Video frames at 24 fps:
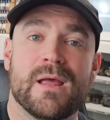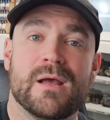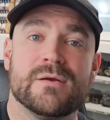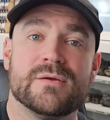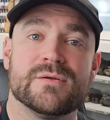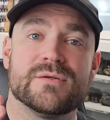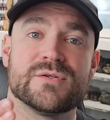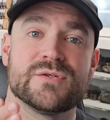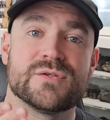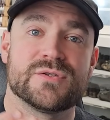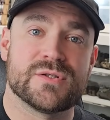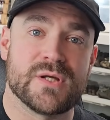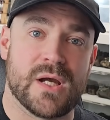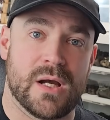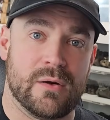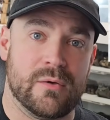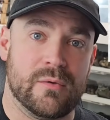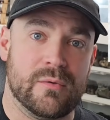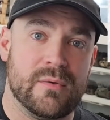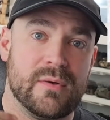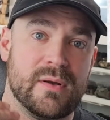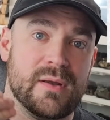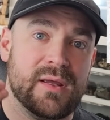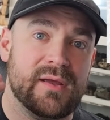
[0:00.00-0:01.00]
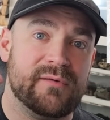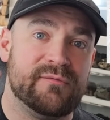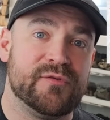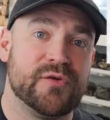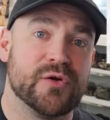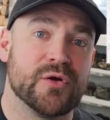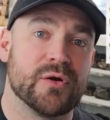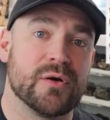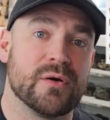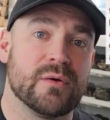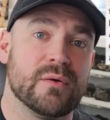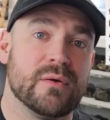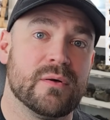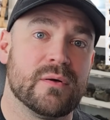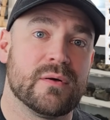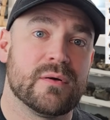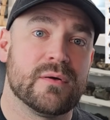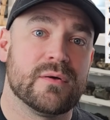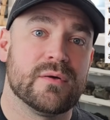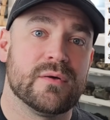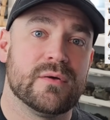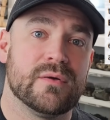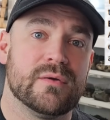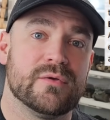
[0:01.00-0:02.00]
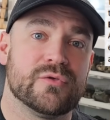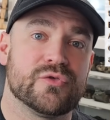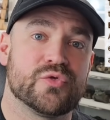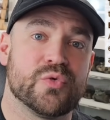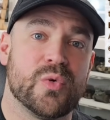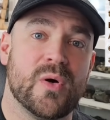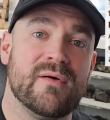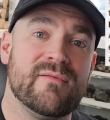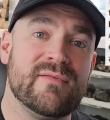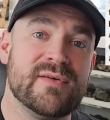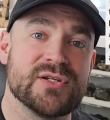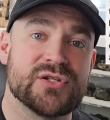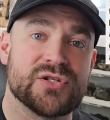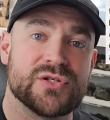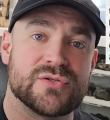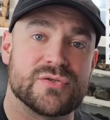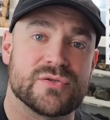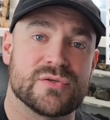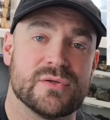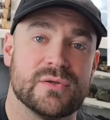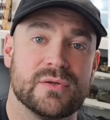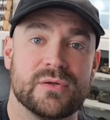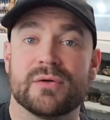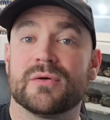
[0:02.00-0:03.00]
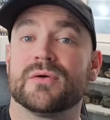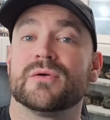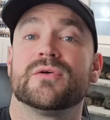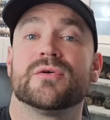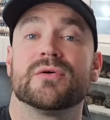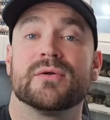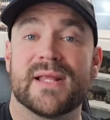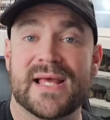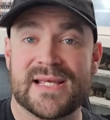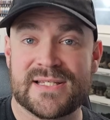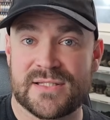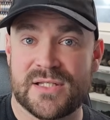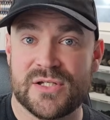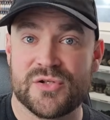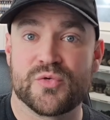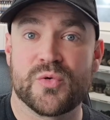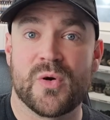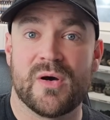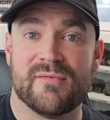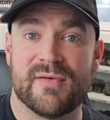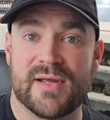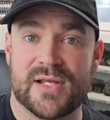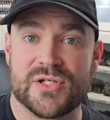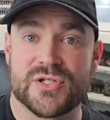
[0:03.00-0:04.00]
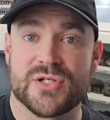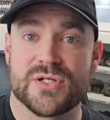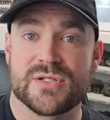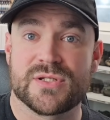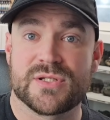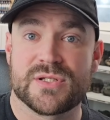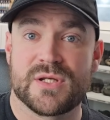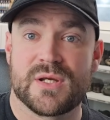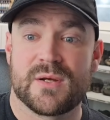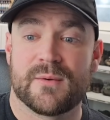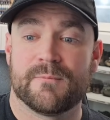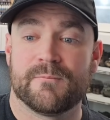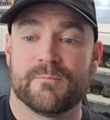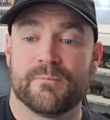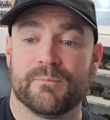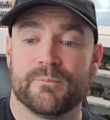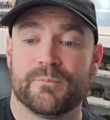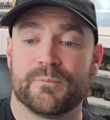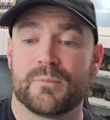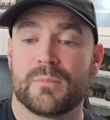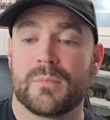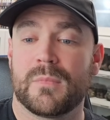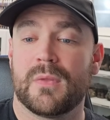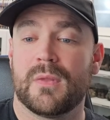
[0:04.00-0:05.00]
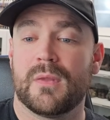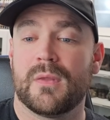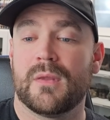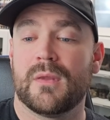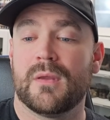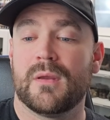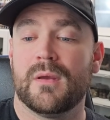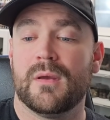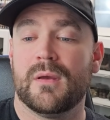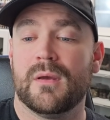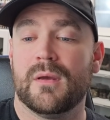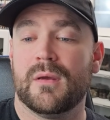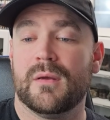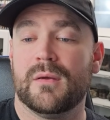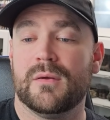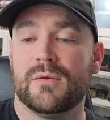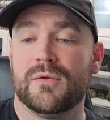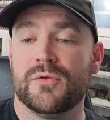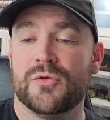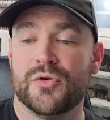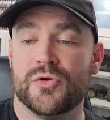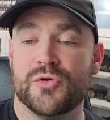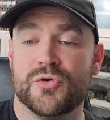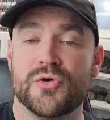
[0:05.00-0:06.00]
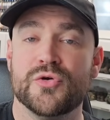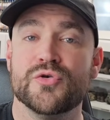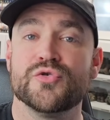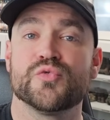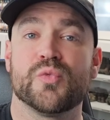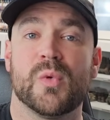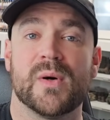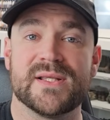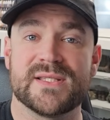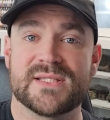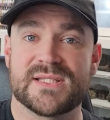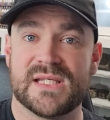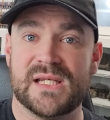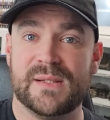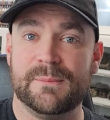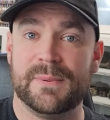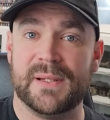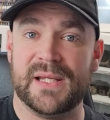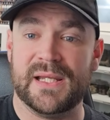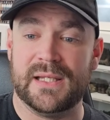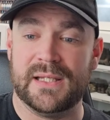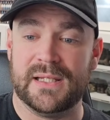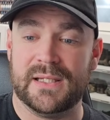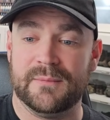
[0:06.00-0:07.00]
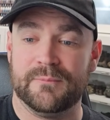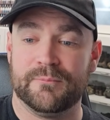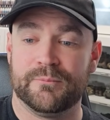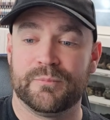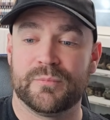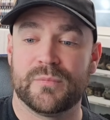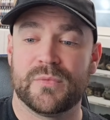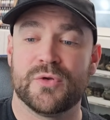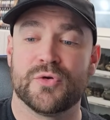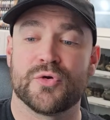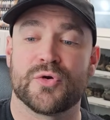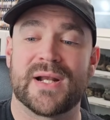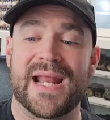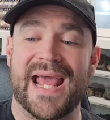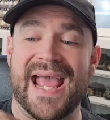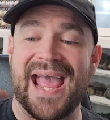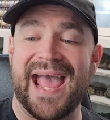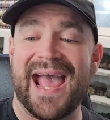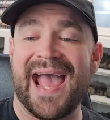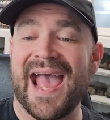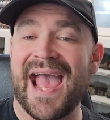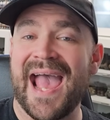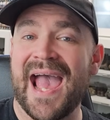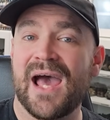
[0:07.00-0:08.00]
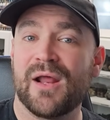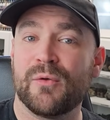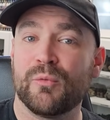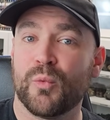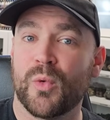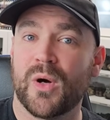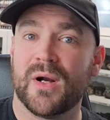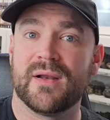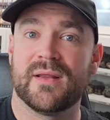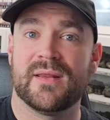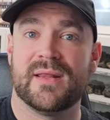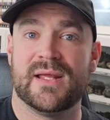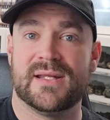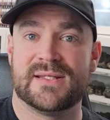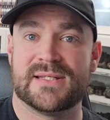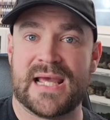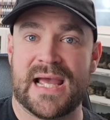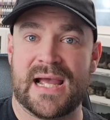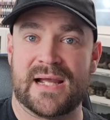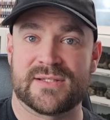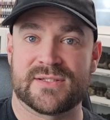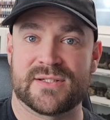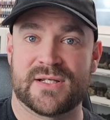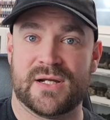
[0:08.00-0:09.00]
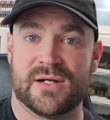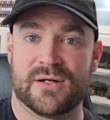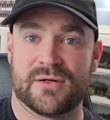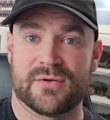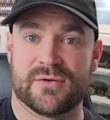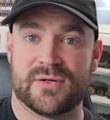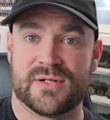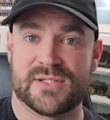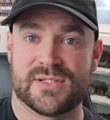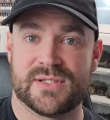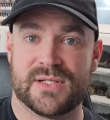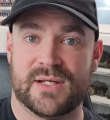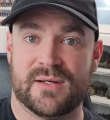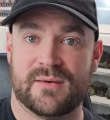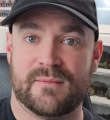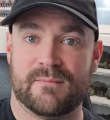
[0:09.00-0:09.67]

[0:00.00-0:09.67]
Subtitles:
So if you're 12 inches, you're less than 12 inches, you use 1 CP, you're going to add 1 to the attack's characteristic.